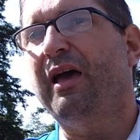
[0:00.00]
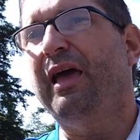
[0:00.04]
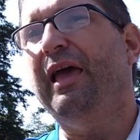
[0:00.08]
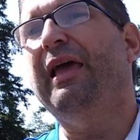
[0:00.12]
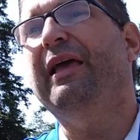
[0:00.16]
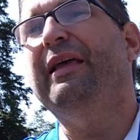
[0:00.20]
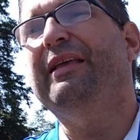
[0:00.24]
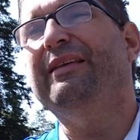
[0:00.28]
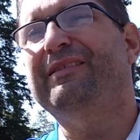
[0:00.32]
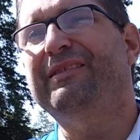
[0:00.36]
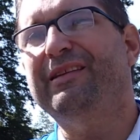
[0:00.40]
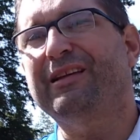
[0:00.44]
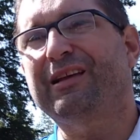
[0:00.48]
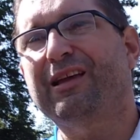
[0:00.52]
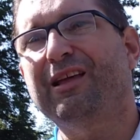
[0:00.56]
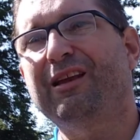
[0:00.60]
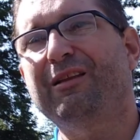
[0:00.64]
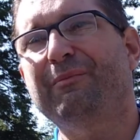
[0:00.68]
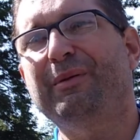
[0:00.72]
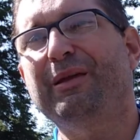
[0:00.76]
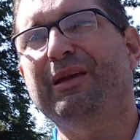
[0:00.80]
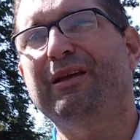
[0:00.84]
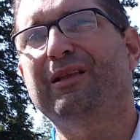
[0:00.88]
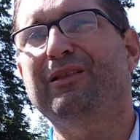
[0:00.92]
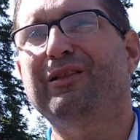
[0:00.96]
Is it going
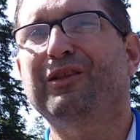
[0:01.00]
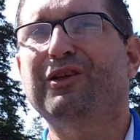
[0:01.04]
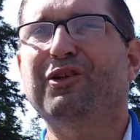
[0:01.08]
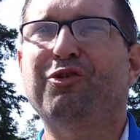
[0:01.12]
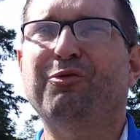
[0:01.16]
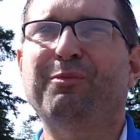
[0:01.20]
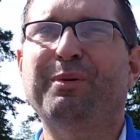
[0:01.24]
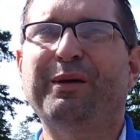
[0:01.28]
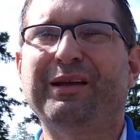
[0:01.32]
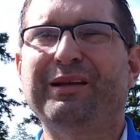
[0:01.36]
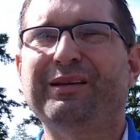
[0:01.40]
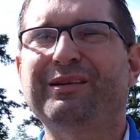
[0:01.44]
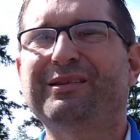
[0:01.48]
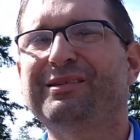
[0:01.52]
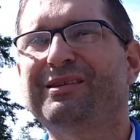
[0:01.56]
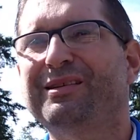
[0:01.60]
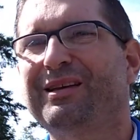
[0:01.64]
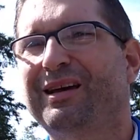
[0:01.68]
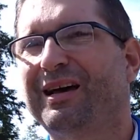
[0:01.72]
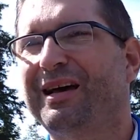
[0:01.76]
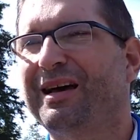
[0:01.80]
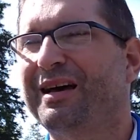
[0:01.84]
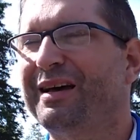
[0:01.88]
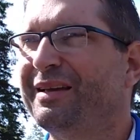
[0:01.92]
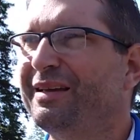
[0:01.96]
to be a little bit,
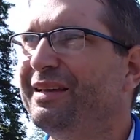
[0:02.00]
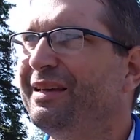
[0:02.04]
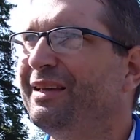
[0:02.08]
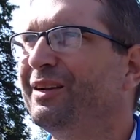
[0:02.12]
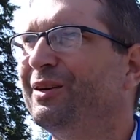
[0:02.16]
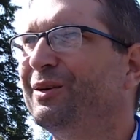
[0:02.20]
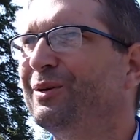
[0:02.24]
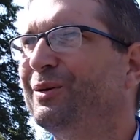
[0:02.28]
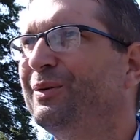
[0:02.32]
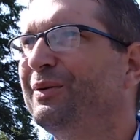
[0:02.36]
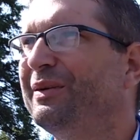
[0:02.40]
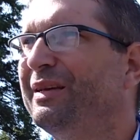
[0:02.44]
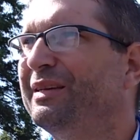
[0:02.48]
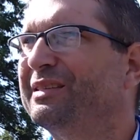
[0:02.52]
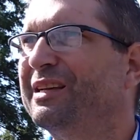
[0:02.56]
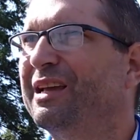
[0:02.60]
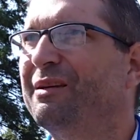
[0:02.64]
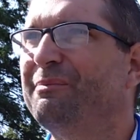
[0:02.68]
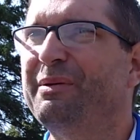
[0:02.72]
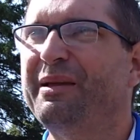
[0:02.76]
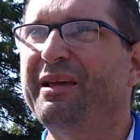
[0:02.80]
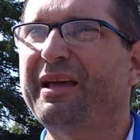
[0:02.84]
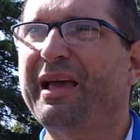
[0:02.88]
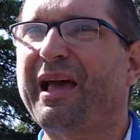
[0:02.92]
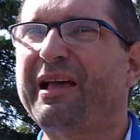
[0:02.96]
is it
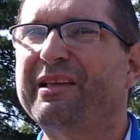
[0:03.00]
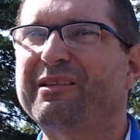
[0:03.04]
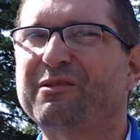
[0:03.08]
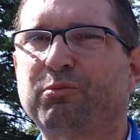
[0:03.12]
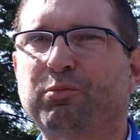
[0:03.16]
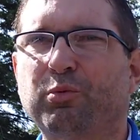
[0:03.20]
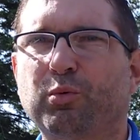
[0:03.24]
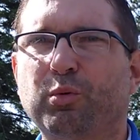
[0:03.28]
going to be as